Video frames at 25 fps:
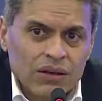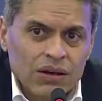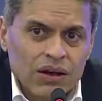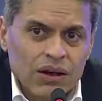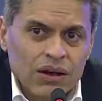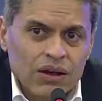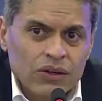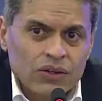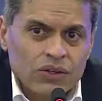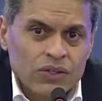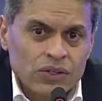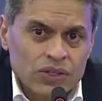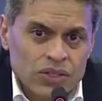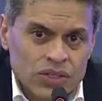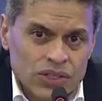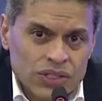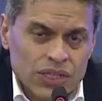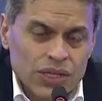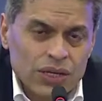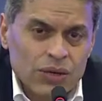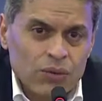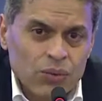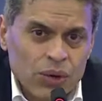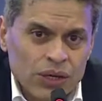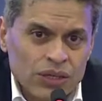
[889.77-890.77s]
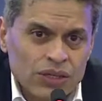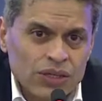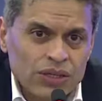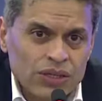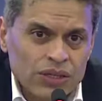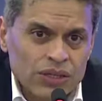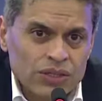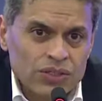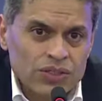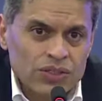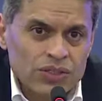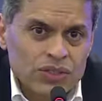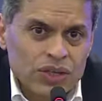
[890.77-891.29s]
uh, to see whether
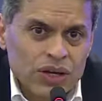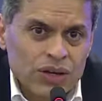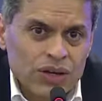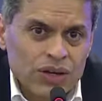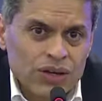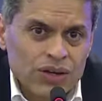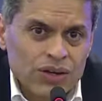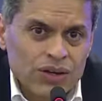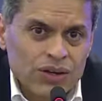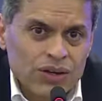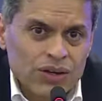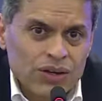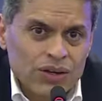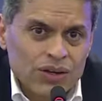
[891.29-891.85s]
these uh,